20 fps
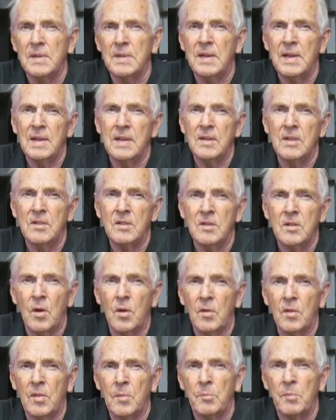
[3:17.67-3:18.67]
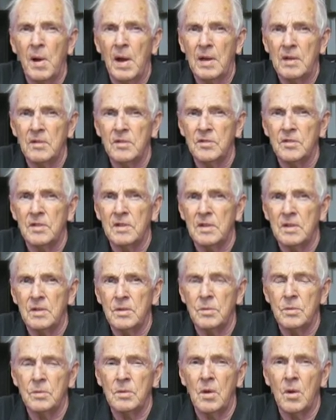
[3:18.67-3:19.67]
and you go to the buttons and
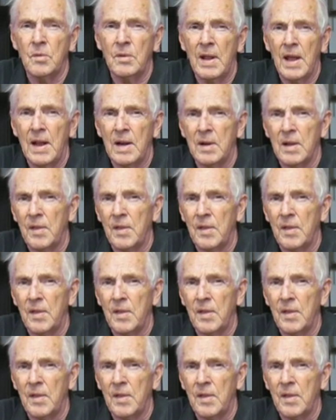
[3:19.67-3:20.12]
you go down,